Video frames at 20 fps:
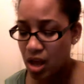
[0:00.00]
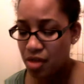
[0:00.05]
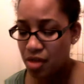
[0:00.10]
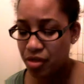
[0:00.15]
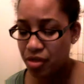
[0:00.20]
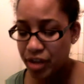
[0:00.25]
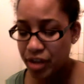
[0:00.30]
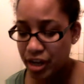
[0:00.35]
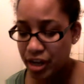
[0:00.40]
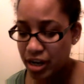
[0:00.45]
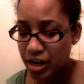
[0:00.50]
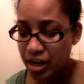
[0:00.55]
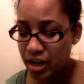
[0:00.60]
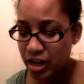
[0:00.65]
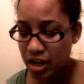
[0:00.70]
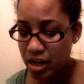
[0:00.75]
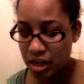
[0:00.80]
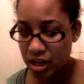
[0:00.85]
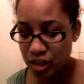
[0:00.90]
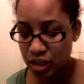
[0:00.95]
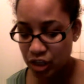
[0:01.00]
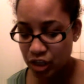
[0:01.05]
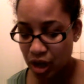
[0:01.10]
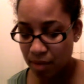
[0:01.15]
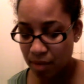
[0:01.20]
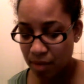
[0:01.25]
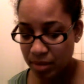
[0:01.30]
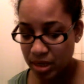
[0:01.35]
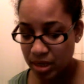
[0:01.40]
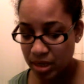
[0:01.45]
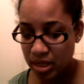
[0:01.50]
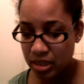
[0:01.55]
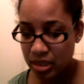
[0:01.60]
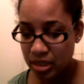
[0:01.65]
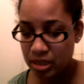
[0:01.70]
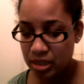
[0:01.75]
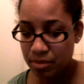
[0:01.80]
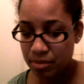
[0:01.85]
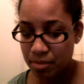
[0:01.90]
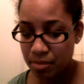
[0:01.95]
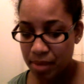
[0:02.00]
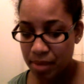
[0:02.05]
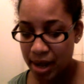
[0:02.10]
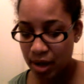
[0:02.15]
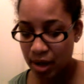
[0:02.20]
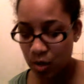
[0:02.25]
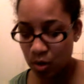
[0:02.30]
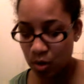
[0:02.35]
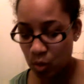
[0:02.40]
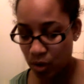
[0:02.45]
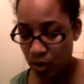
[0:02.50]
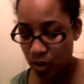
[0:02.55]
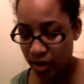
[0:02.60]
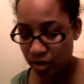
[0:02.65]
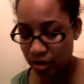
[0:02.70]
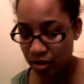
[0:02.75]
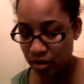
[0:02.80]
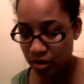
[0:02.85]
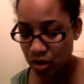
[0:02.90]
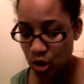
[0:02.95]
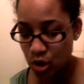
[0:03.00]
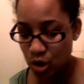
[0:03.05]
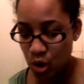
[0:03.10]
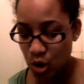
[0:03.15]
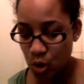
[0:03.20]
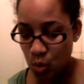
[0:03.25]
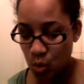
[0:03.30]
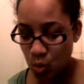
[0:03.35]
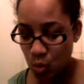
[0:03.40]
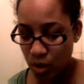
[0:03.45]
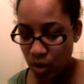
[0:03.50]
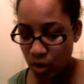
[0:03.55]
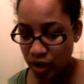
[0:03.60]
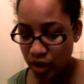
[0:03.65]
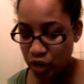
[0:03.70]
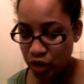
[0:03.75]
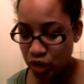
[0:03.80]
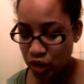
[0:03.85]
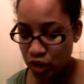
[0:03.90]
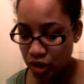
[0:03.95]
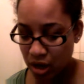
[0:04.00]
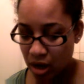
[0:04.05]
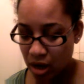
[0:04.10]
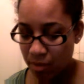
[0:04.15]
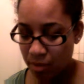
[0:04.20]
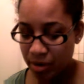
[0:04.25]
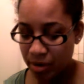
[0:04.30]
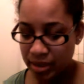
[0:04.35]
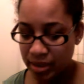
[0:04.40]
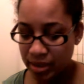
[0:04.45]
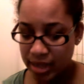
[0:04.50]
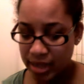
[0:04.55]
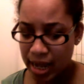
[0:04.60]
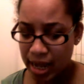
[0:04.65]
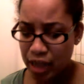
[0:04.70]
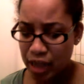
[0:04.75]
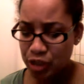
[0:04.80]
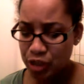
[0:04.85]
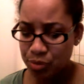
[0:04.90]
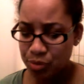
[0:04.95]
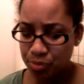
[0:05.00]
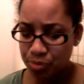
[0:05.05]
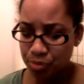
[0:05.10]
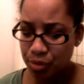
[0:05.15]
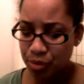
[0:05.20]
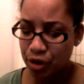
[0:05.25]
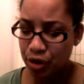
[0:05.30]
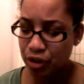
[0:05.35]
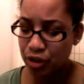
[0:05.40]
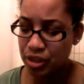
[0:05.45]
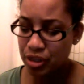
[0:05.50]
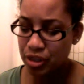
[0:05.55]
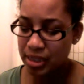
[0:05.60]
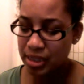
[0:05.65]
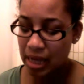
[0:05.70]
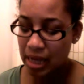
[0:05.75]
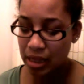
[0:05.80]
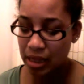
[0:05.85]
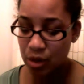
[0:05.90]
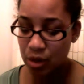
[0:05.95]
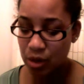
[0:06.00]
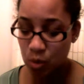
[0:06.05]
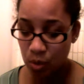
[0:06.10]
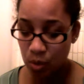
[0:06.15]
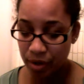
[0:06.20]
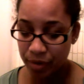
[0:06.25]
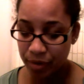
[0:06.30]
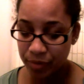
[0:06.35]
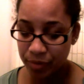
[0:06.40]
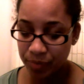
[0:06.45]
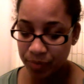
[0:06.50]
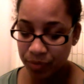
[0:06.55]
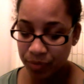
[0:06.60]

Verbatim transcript: Then she got me some bio oil, which um, contains pure selin oil,